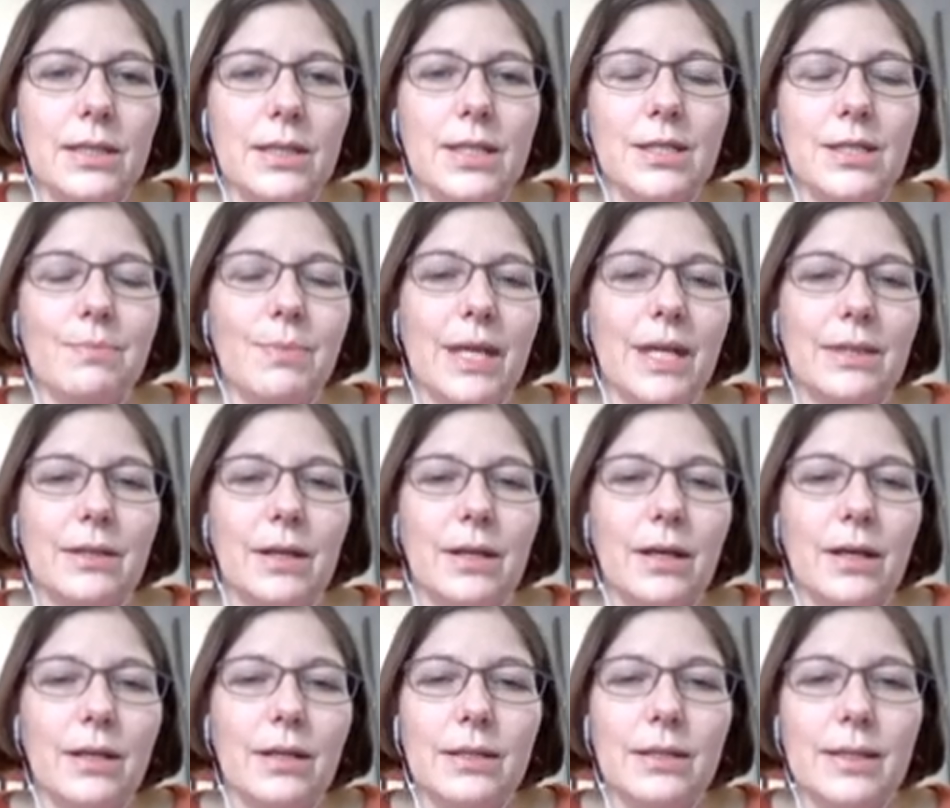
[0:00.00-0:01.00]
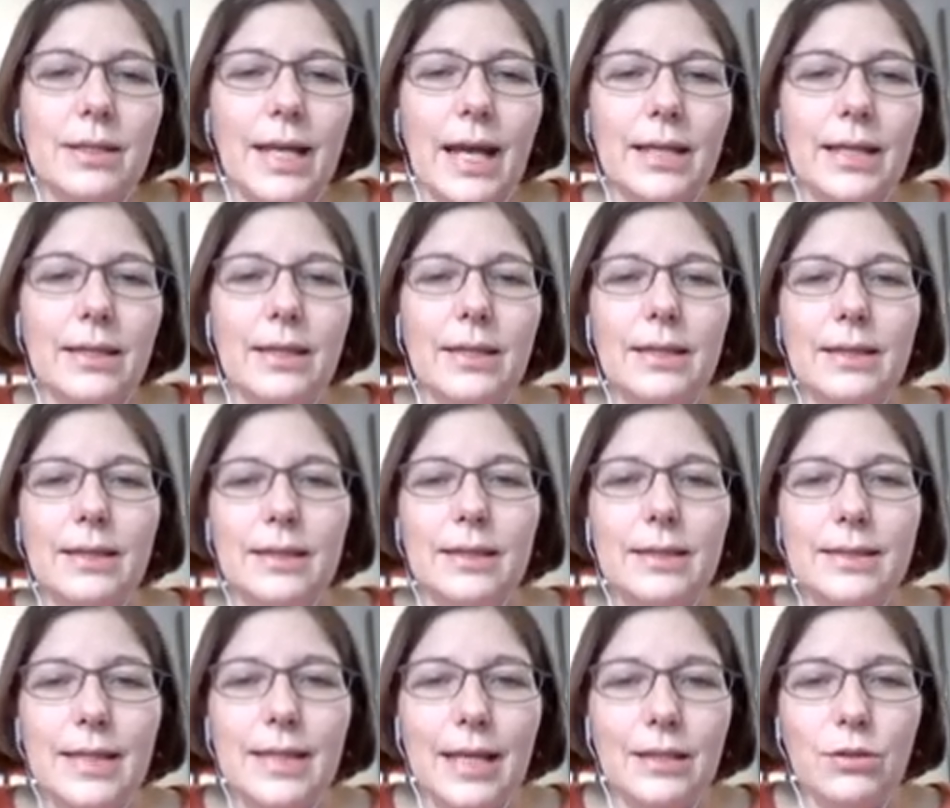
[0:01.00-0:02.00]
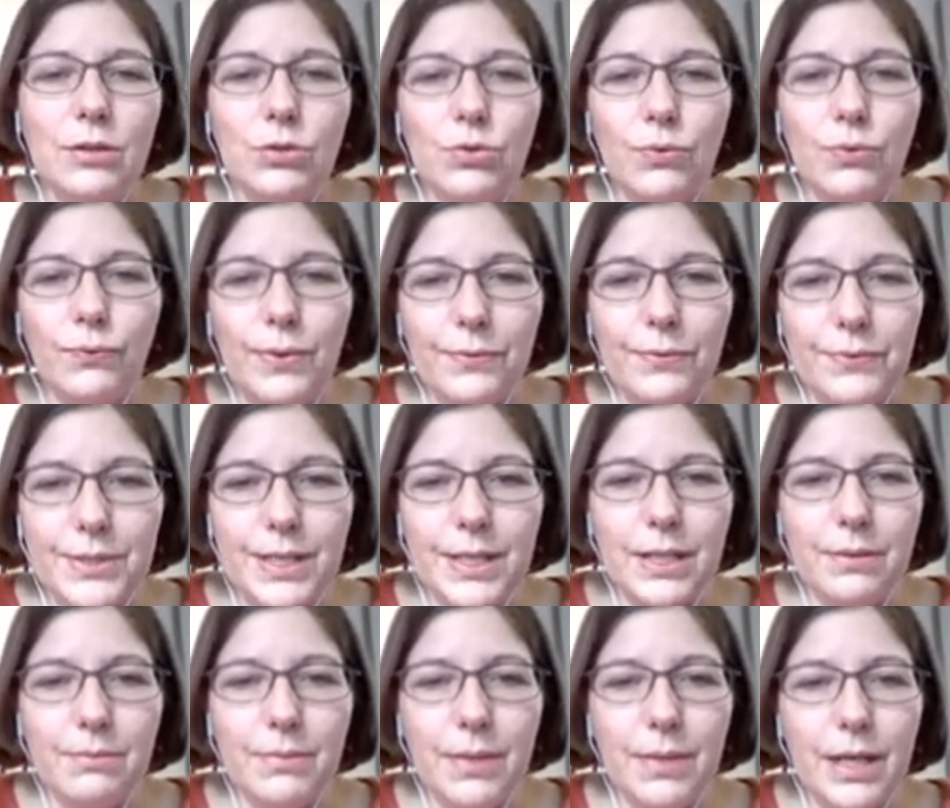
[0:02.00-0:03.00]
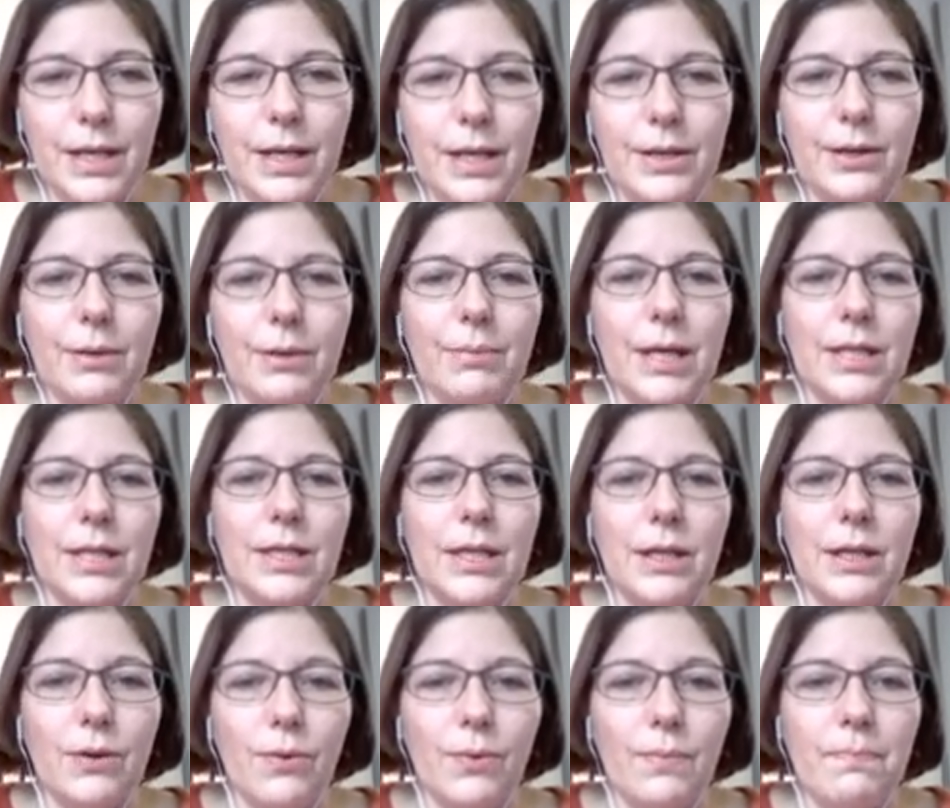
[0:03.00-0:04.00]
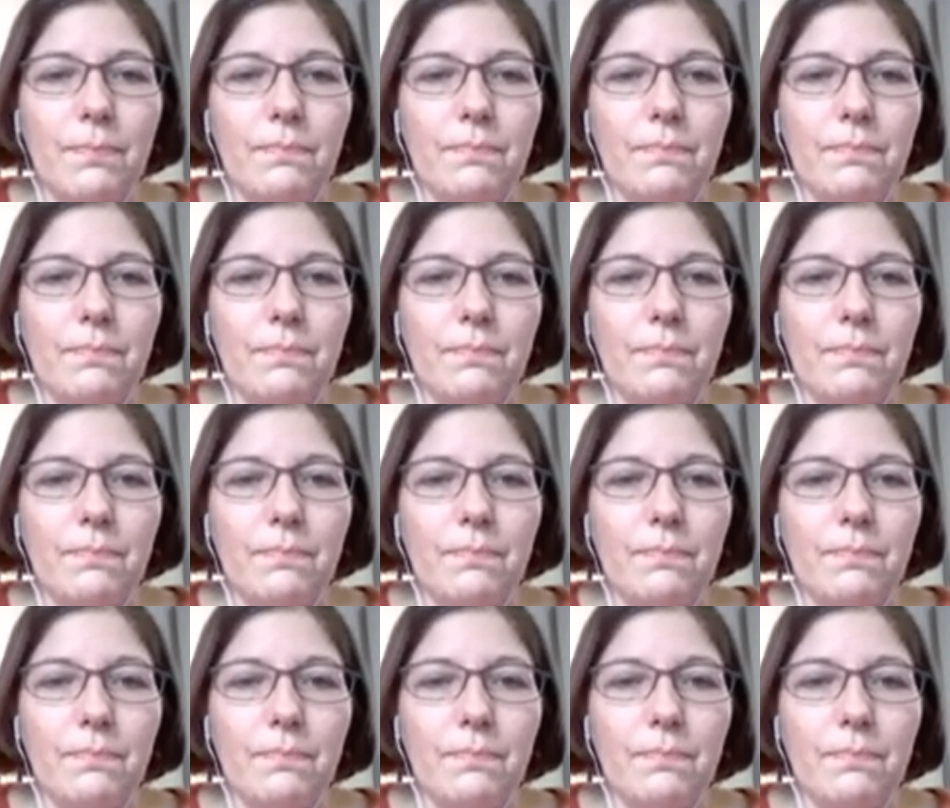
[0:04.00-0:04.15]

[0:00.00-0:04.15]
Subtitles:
is better than 10 to 15 milliliter by kilo.